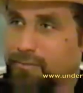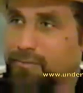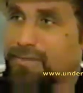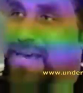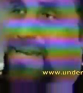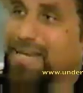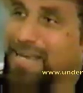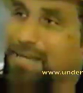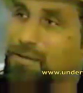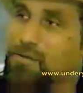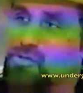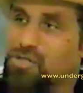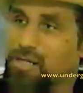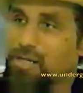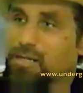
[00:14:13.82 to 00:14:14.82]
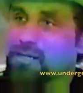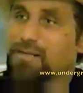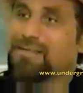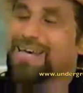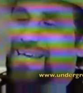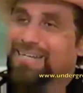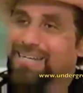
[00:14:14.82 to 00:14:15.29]
that energy
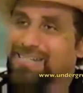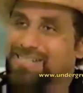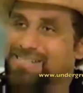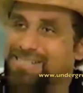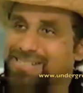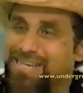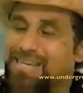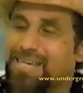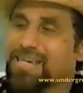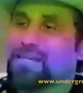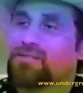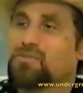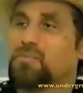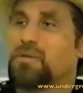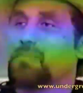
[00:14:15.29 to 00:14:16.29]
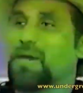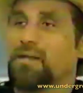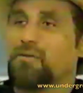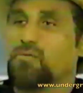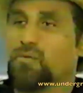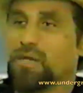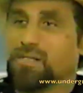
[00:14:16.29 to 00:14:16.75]
that is seeking to be
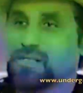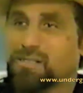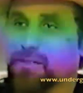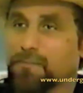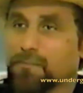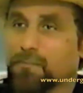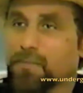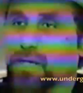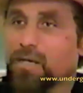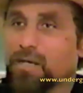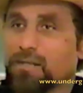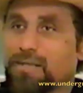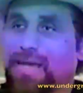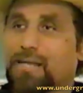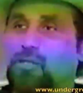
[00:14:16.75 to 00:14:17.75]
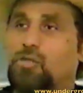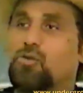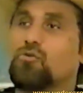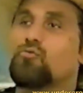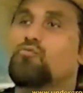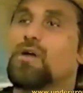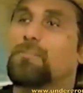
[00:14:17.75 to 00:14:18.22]
manifest. That
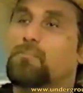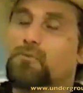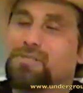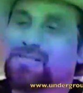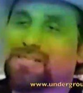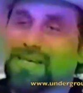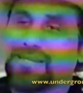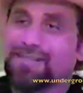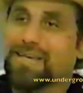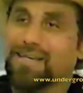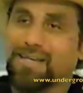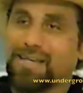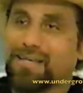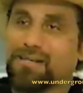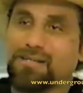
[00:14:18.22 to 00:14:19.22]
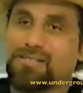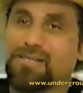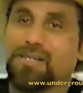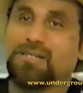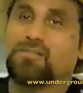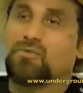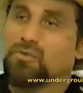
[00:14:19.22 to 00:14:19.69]
you represent that
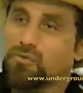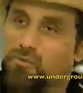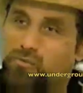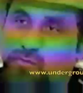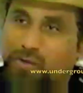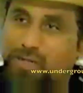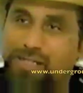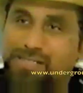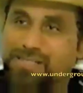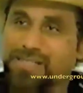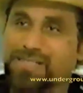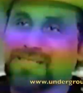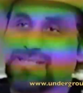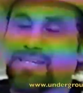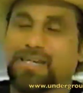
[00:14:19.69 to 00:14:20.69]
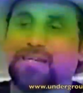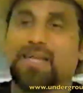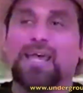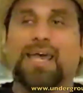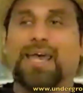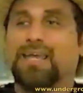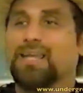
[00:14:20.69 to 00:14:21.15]
energy to the fullest extent,
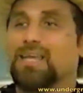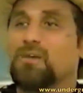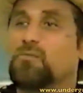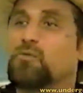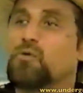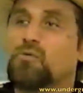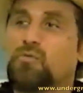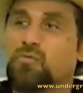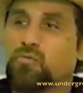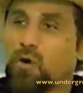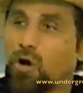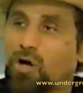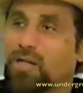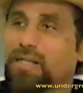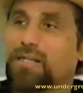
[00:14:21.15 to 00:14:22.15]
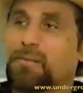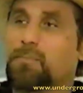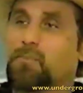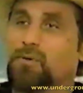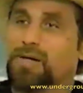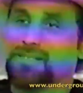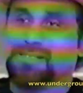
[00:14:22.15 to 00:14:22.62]
and if you fall in the
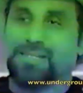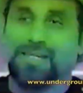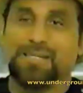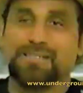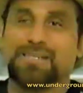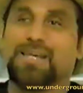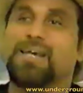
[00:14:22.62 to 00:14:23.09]
process,